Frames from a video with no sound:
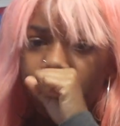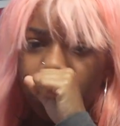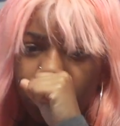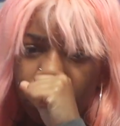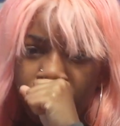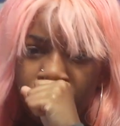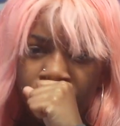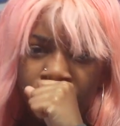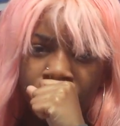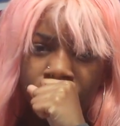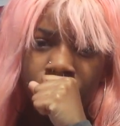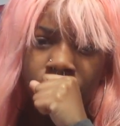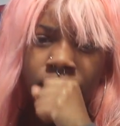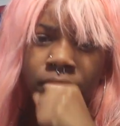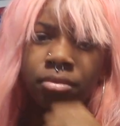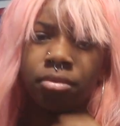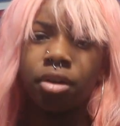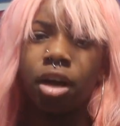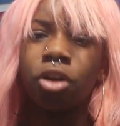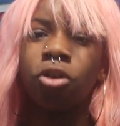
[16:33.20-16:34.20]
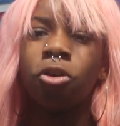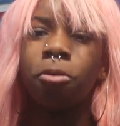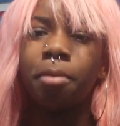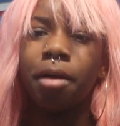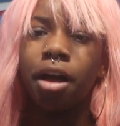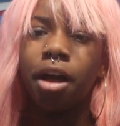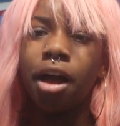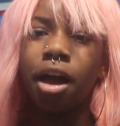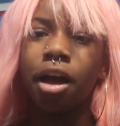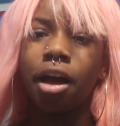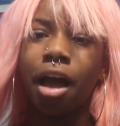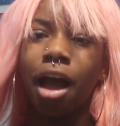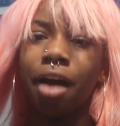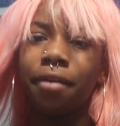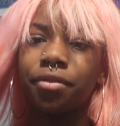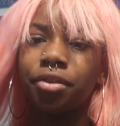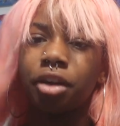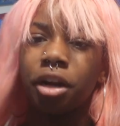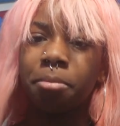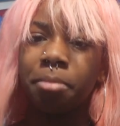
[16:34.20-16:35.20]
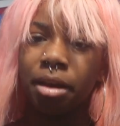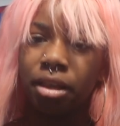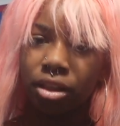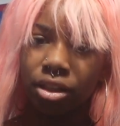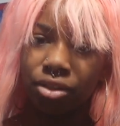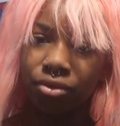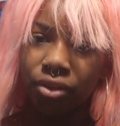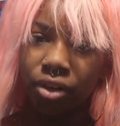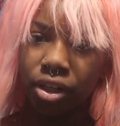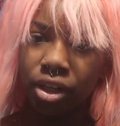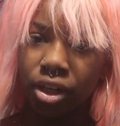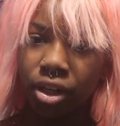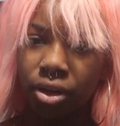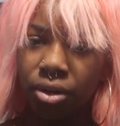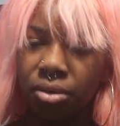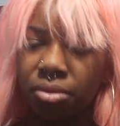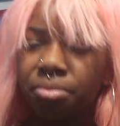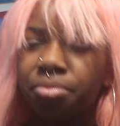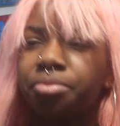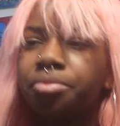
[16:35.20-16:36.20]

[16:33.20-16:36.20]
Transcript: I hope after I make this video,